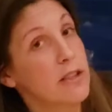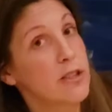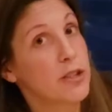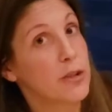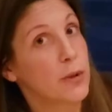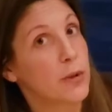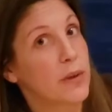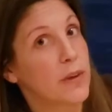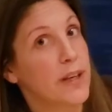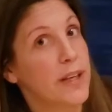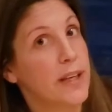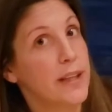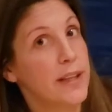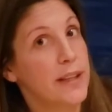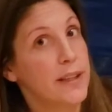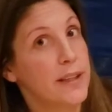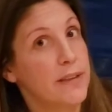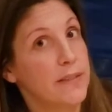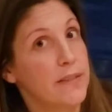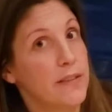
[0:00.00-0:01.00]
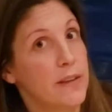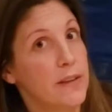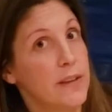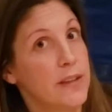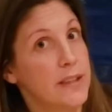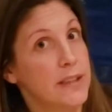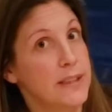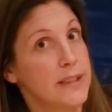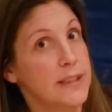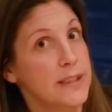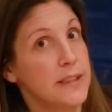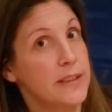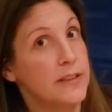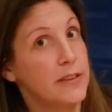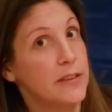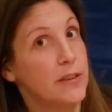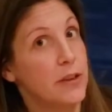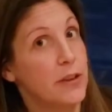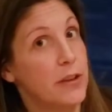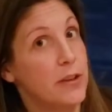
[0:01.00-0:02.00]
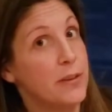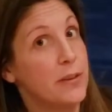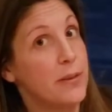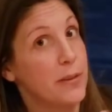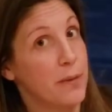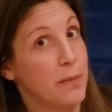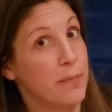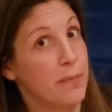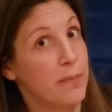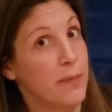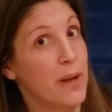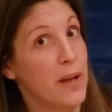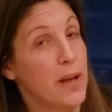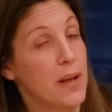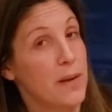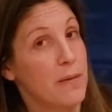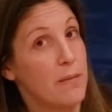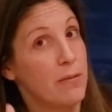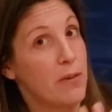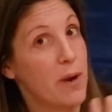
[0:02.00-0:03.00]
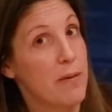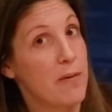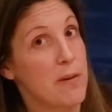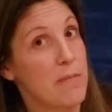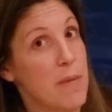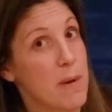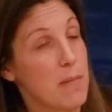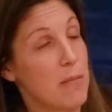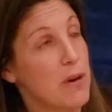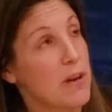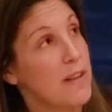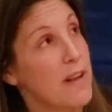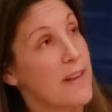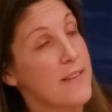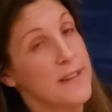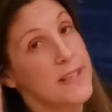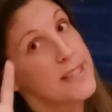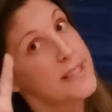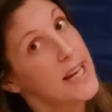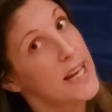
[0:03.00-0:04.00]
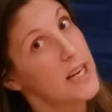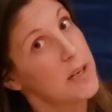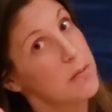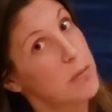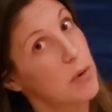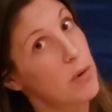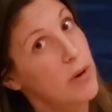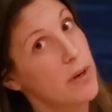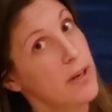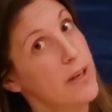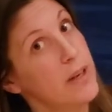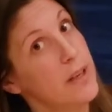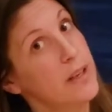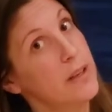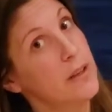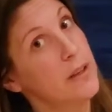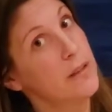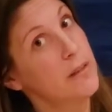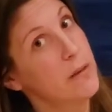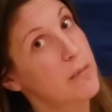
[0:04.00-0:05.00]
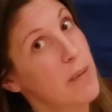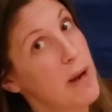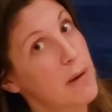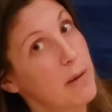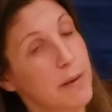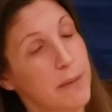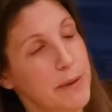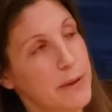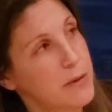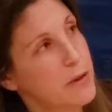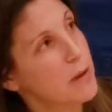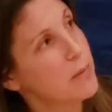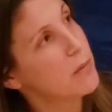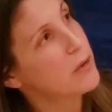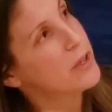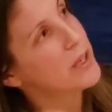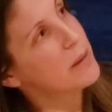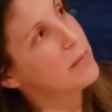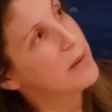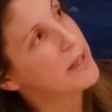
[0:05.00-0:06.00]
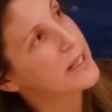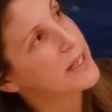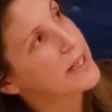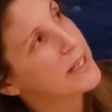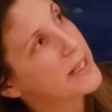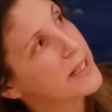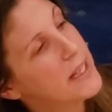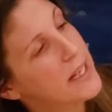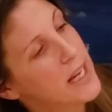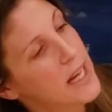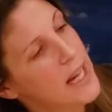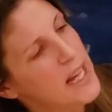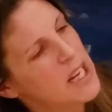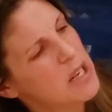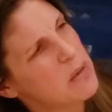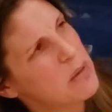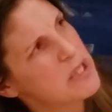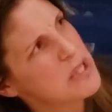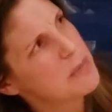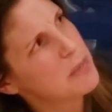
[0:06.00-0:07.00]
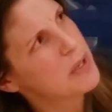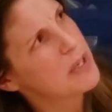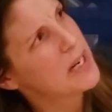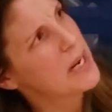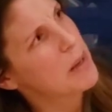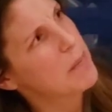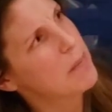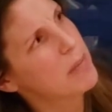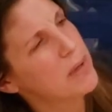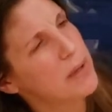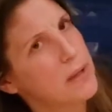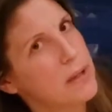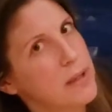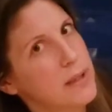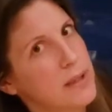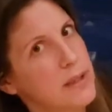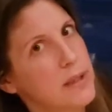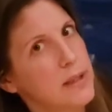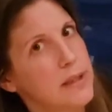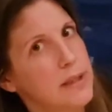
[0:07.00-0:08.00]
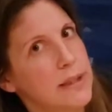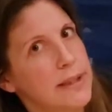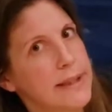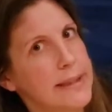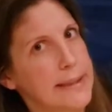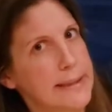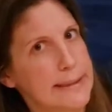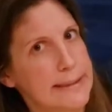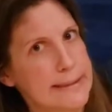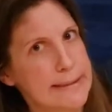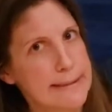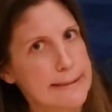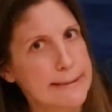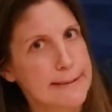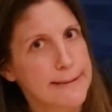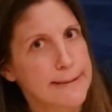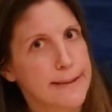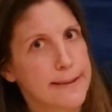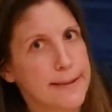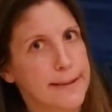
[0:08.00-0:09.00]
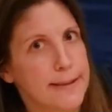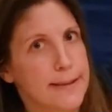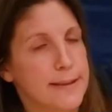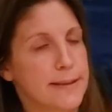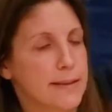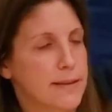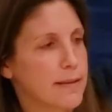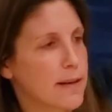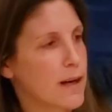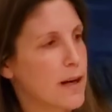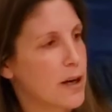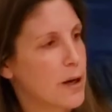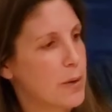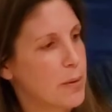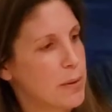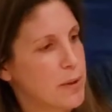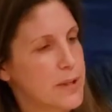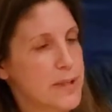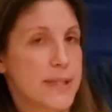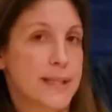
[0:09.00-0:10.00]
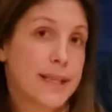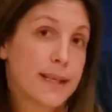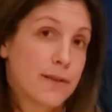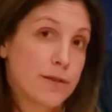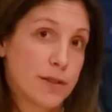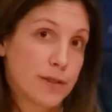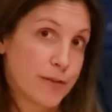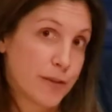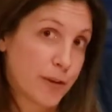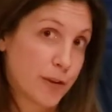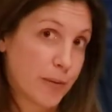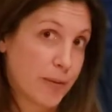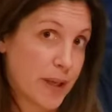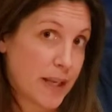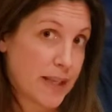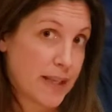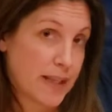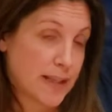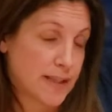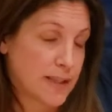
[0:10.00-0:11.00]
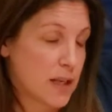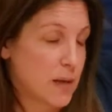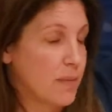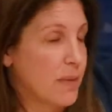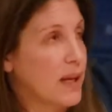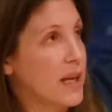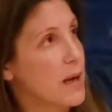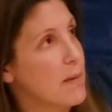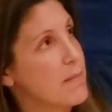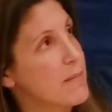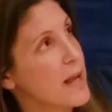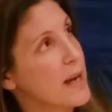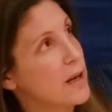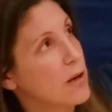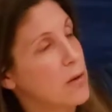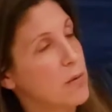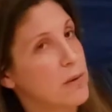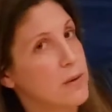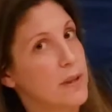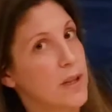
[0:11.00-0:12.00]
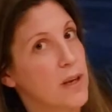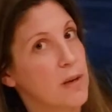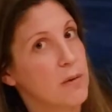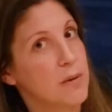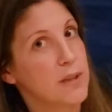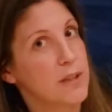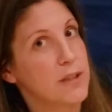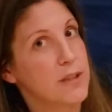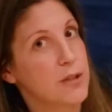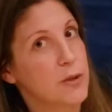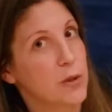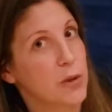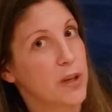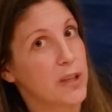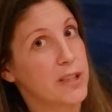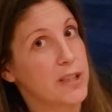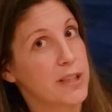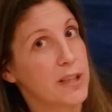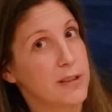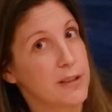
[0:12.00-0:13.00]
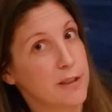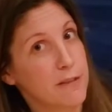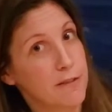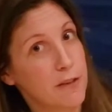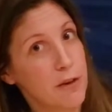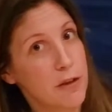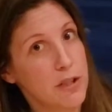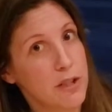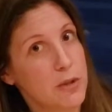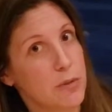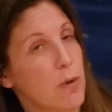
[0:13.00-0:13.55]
story, you've noticed you may remember on the sideboard over by where we do our morning meeting, I always put up these. These are our skills for the week that's coming up that go along with our story. It's called our focus